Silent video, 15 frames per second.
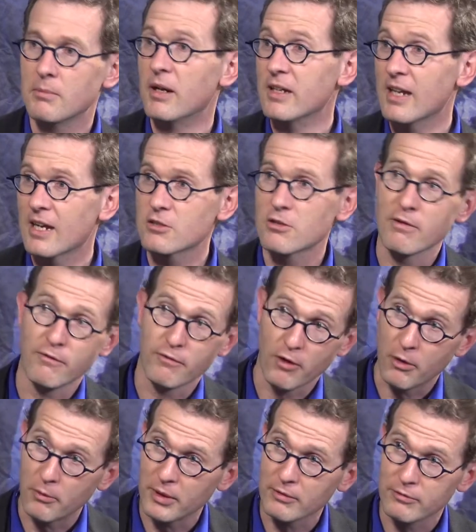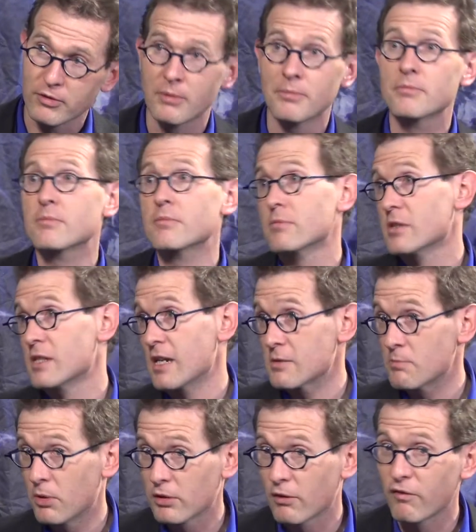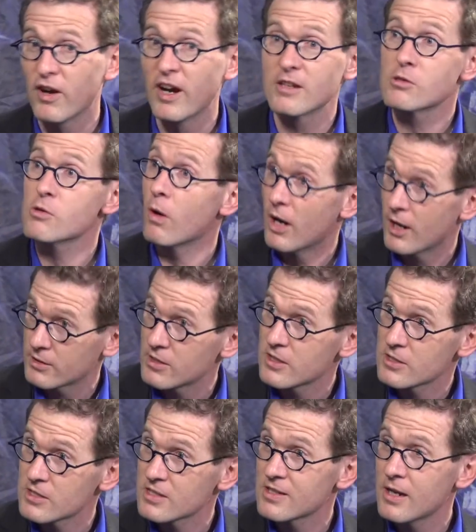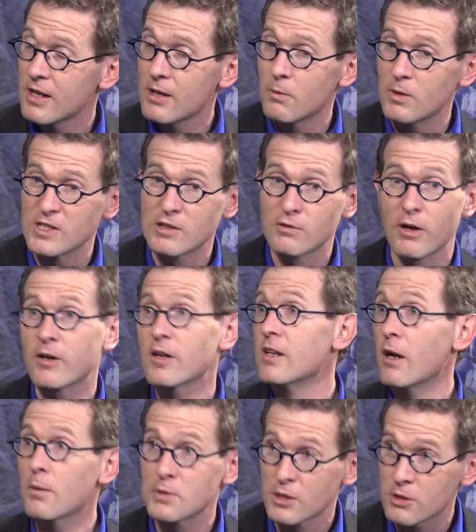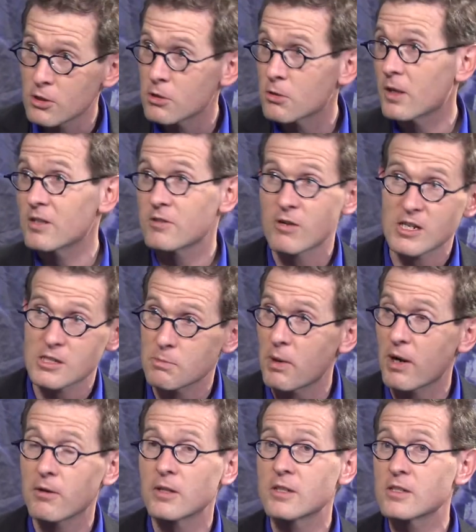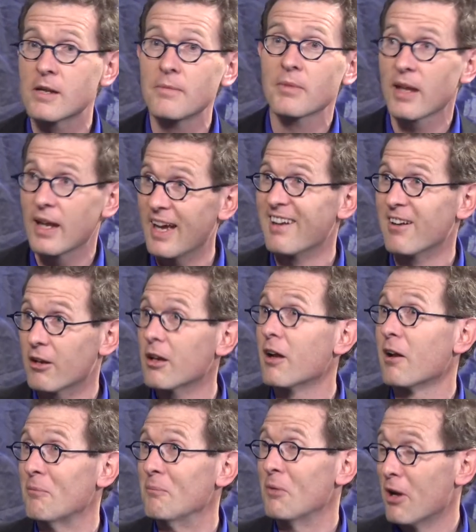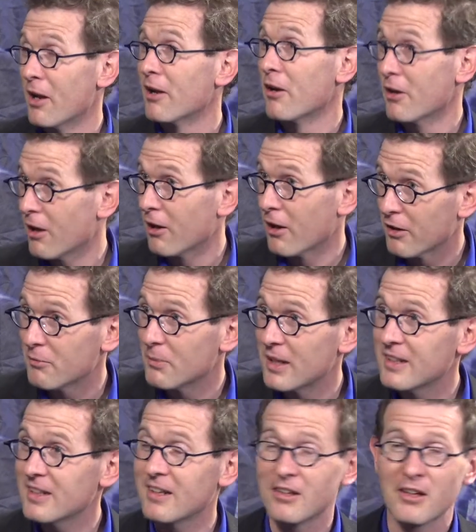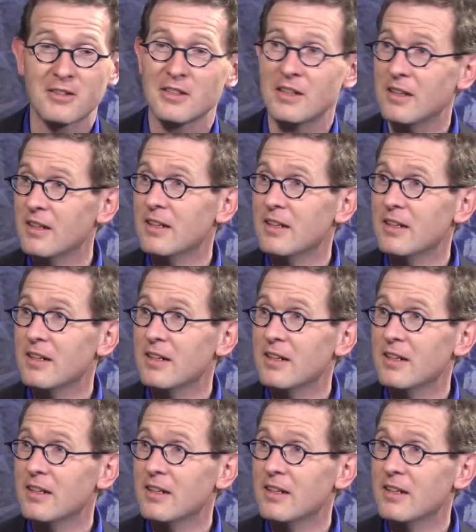money actually flowing from, say, Spotify to artists, which is very obscure and transparent, and not a lot of money. They're not